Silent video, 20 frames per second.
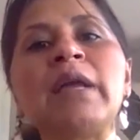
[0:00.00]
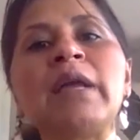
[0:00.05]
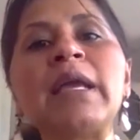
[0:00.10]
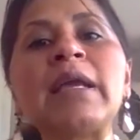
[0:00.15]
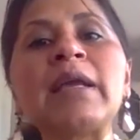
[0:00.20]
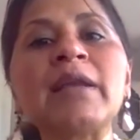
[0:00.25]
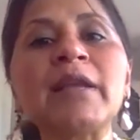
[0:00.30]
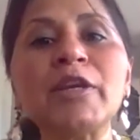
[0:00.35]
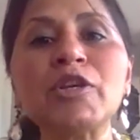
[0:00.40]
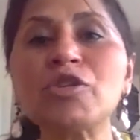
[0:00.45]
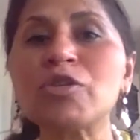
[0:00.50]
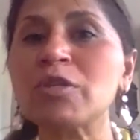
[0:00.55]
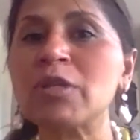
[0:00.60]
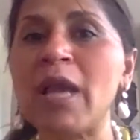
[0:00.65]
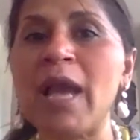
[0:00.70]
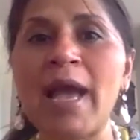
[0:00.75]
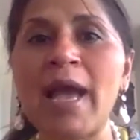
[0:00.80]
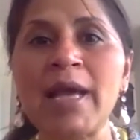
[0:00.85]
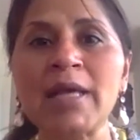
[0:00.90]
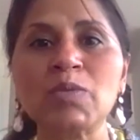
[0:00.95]
English
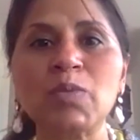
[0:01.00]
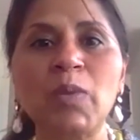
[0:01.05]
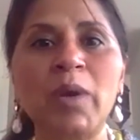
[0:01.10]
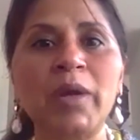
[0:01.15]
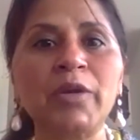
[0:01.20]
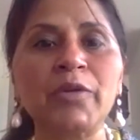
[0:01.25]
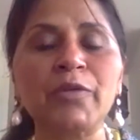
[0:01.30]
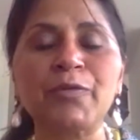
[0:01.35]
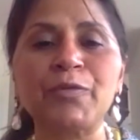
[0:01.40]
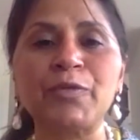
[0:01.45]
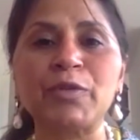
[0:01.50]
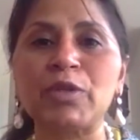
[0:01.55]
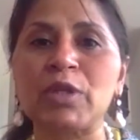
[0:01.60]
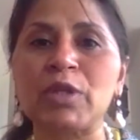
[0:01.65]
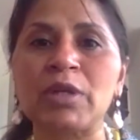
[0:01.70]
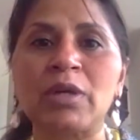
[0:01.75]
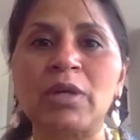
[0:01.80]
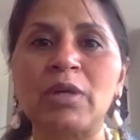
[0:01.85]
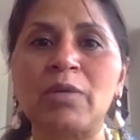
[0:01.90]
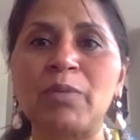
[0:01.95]
as one of
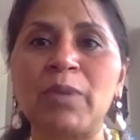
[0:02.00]
the,